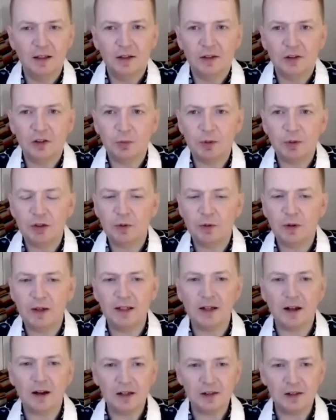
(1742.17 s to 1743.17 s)
So
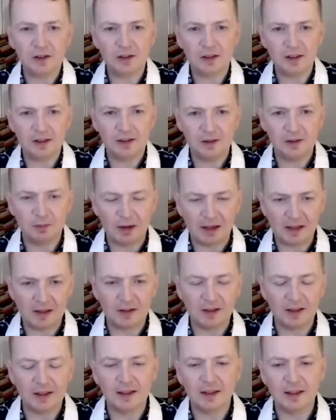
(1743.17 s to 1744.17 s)
between ice sheets
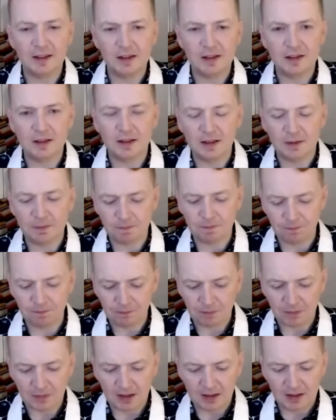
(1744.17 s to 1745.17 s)
melting and
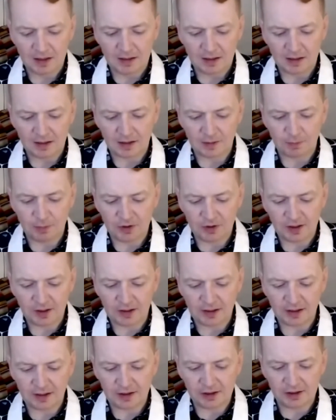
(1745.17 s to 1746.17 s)

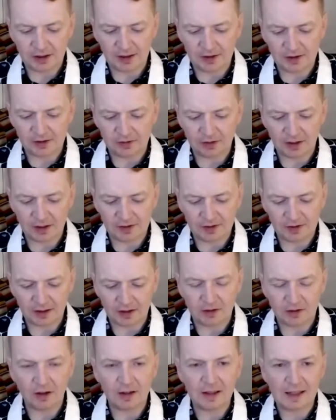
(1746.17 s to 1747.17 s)
particularly sheets of ice that
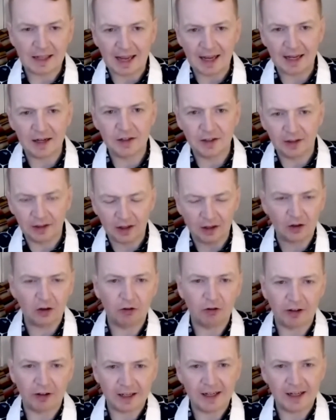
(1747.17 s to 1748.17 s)
are on land, not
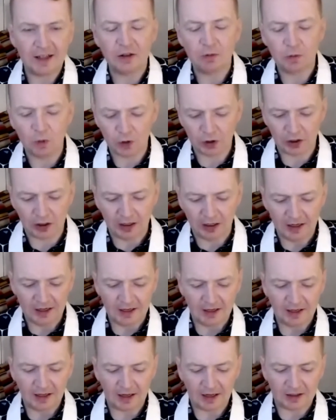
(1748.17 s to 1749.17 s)
already in the water,
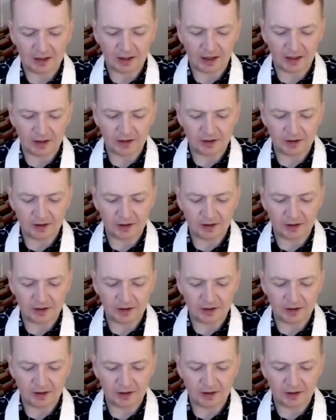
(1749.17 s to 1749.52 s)
and